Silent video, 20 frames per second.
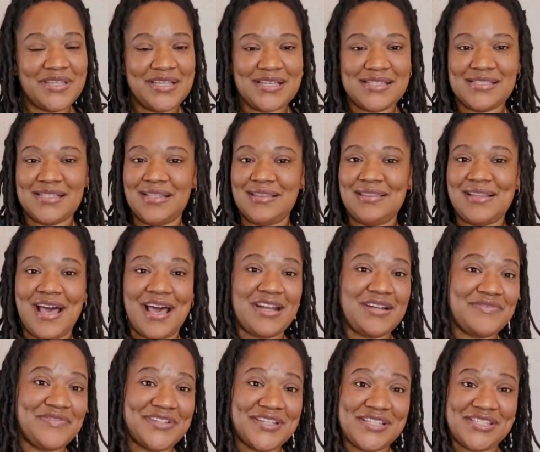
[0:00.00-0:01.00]
because a
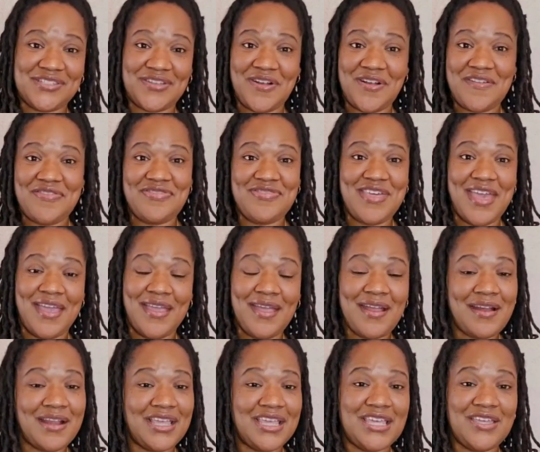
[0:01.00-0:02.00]
lot of us are
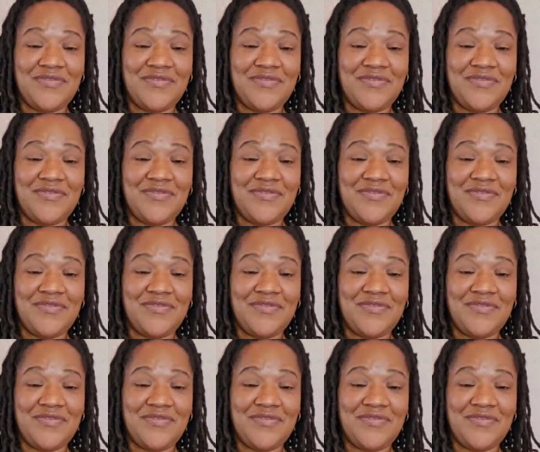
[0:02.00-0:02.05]
there.